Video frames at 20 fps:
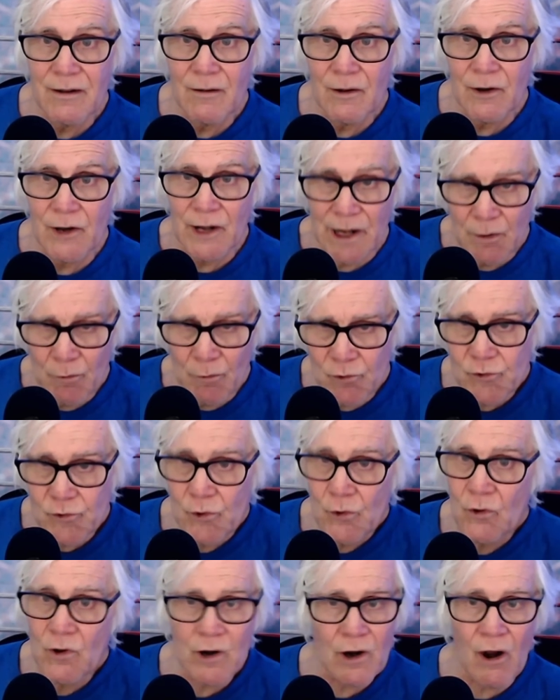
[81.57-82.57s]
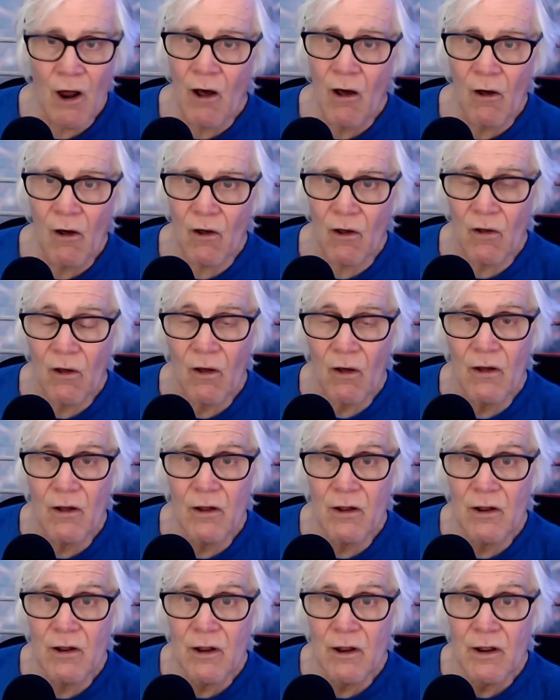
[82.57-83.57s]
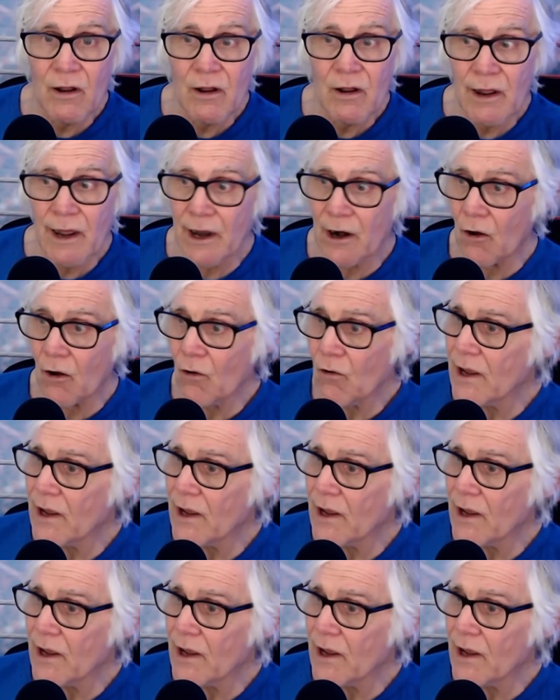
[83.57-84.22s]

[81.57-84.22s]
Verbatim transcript: He was doing it all. And Ole,